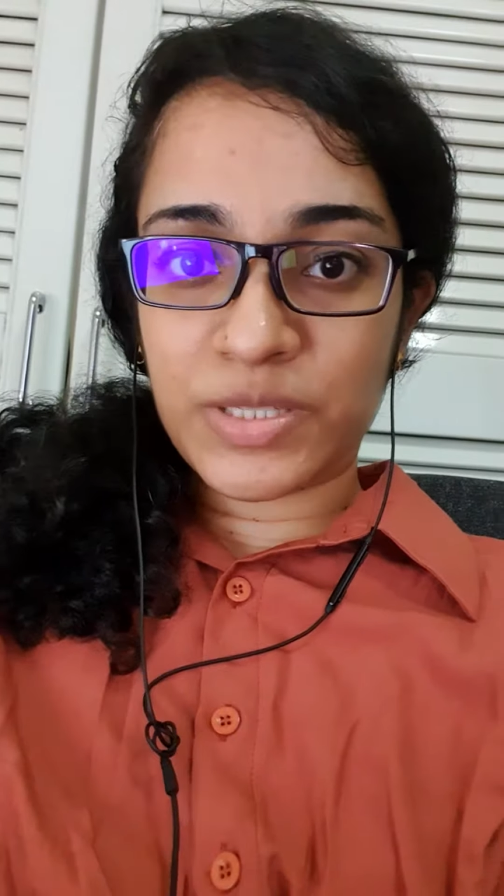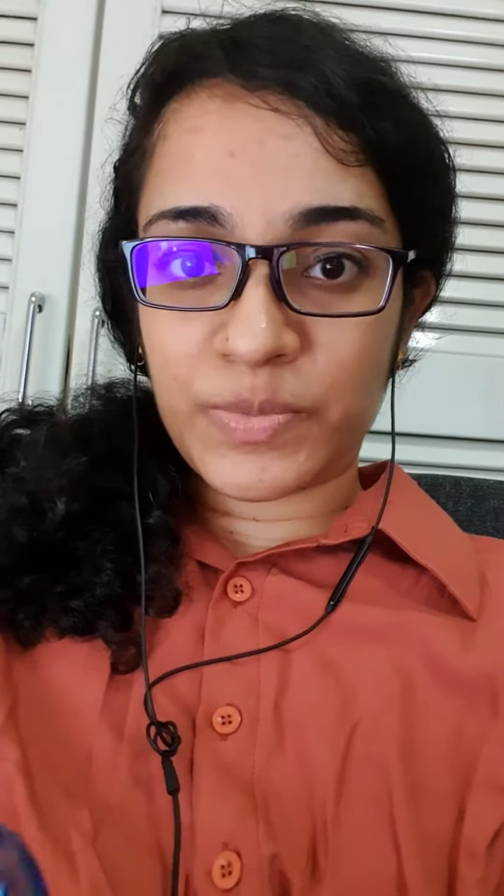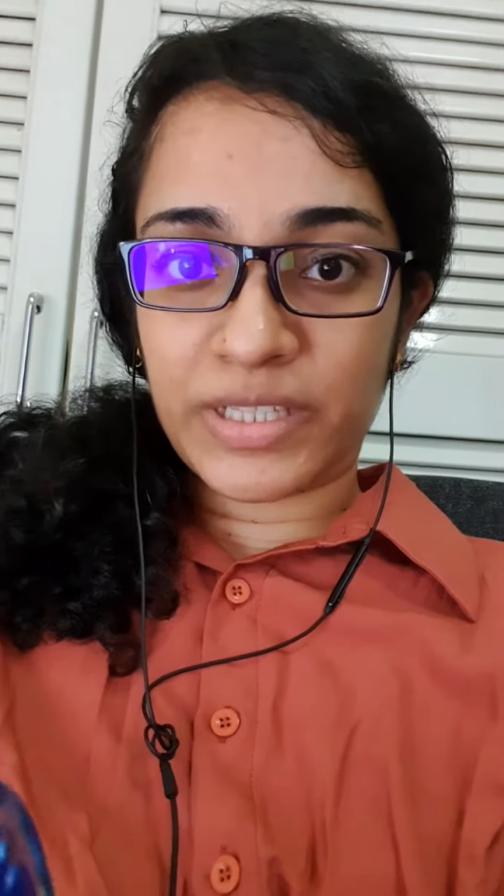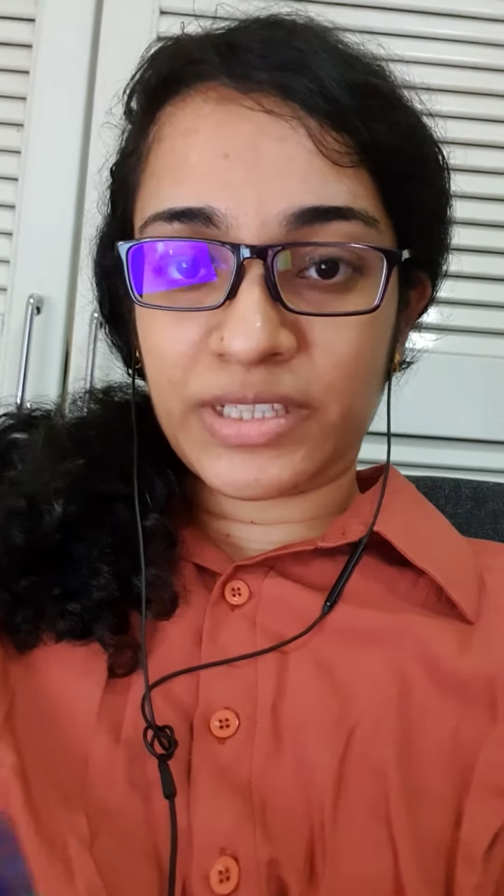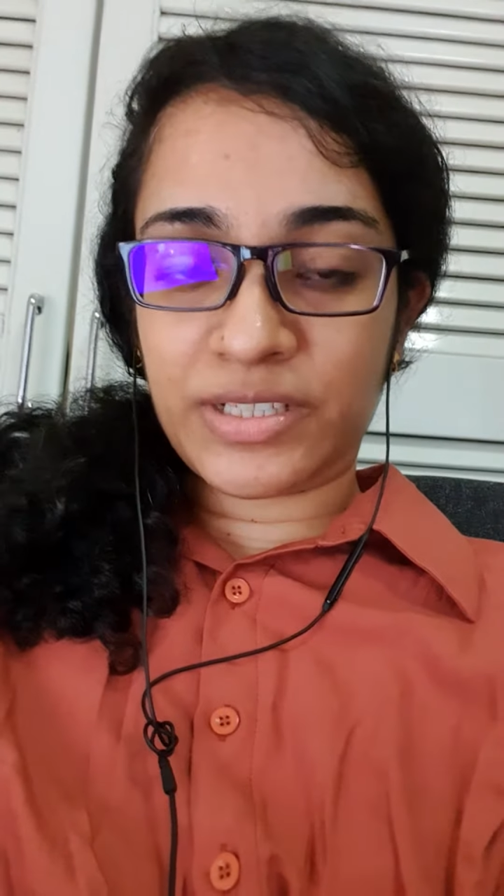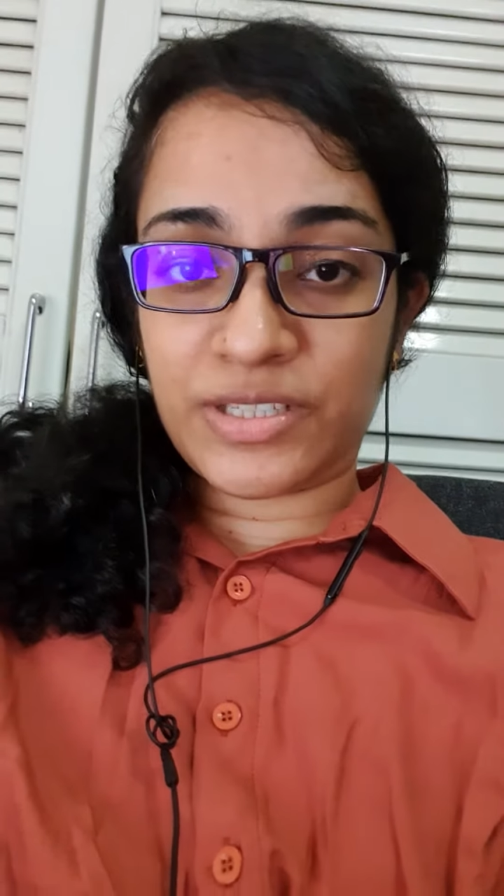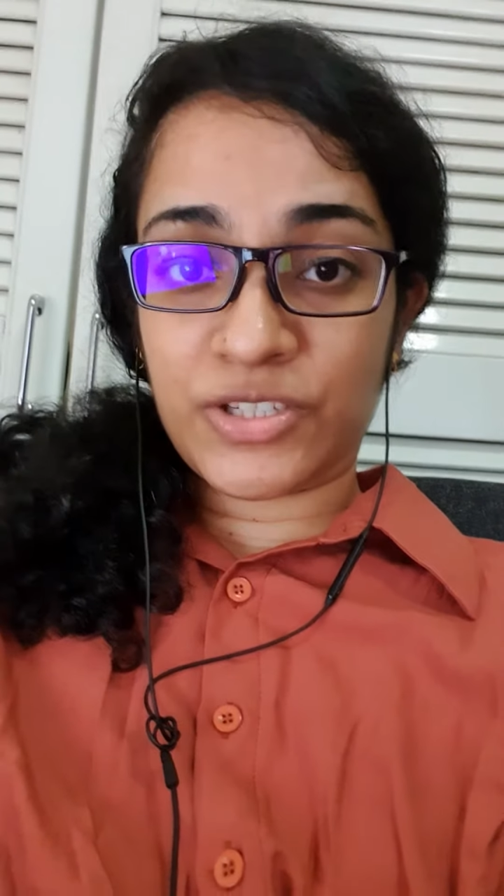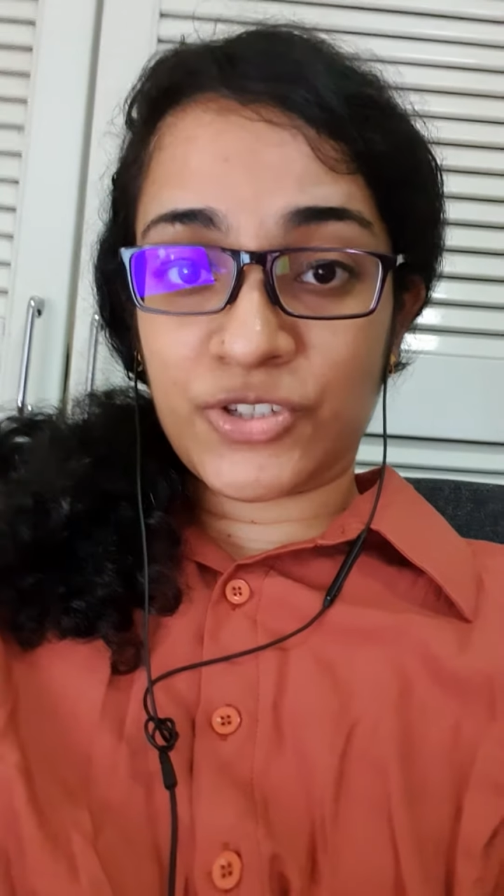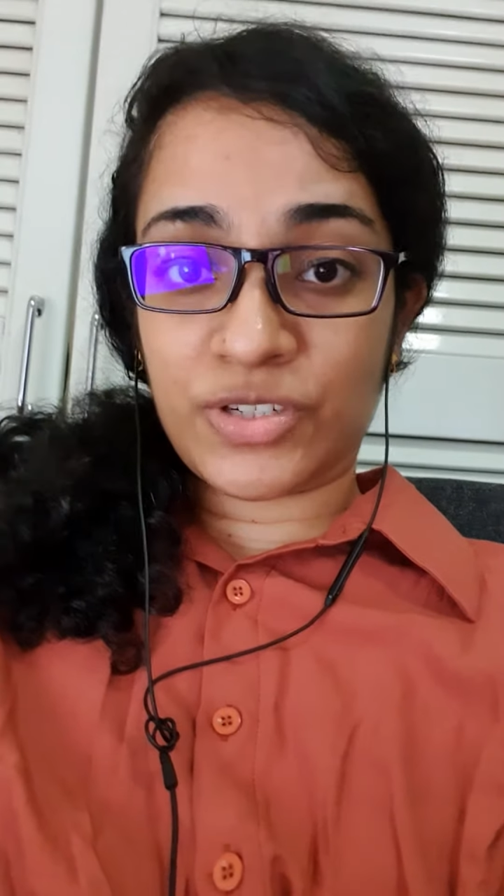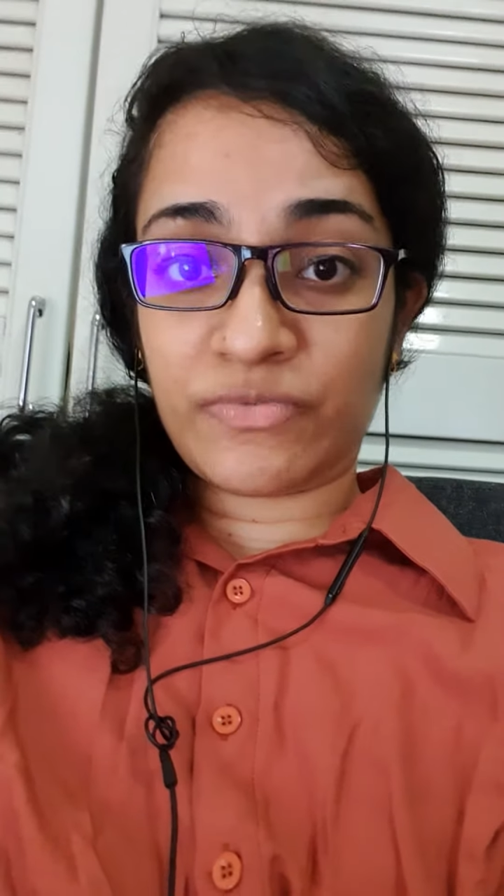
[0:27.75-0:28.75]
make the
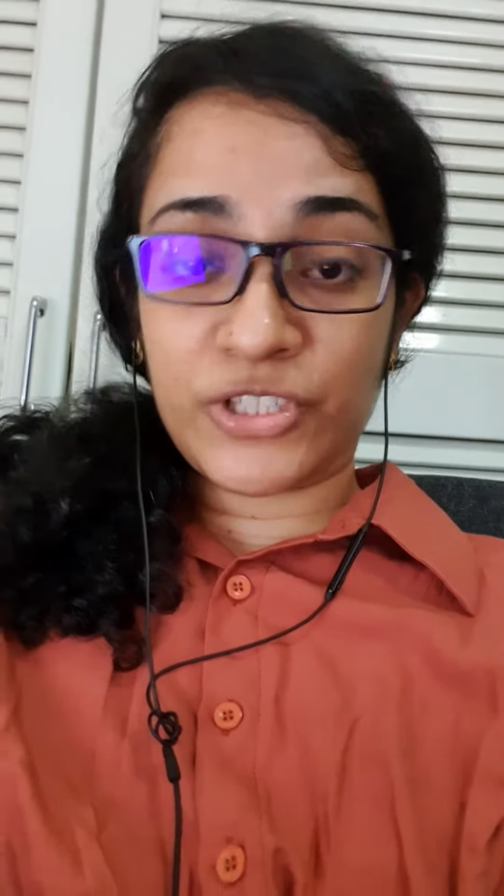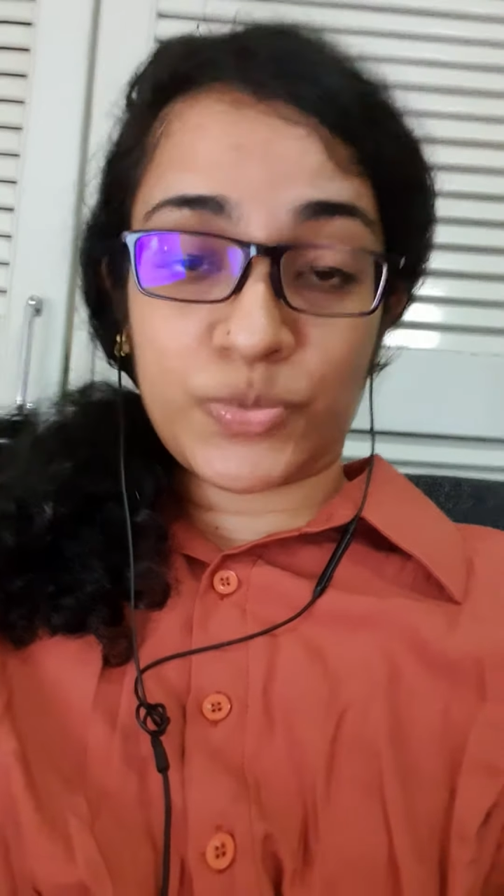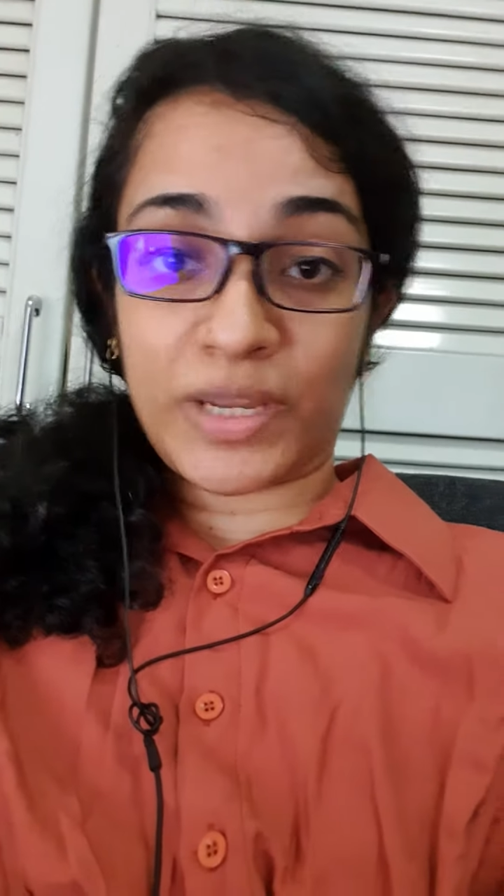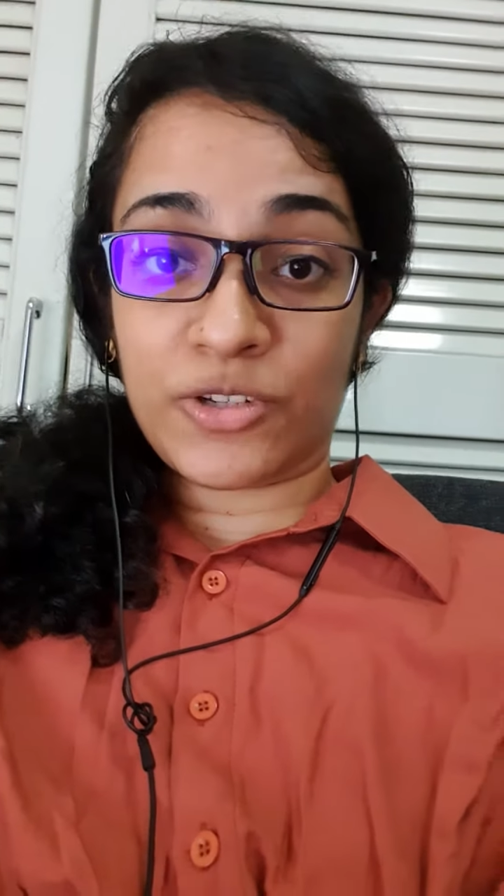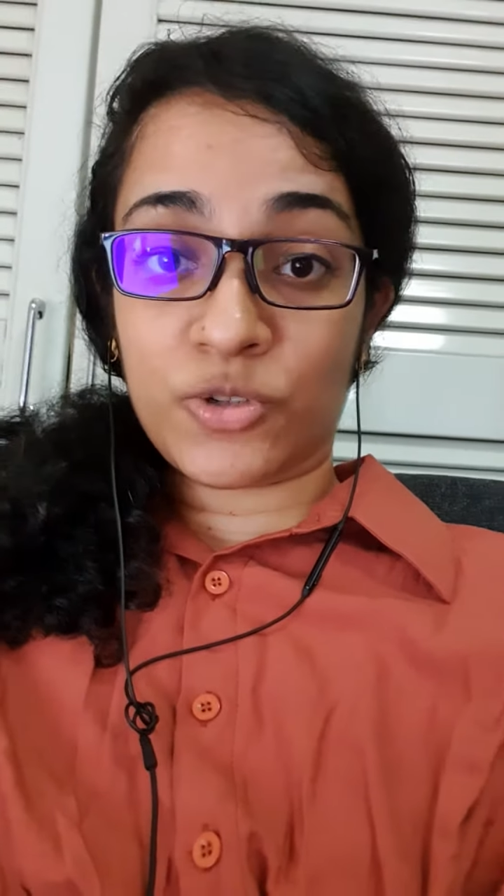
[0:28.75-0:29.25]
decision which pen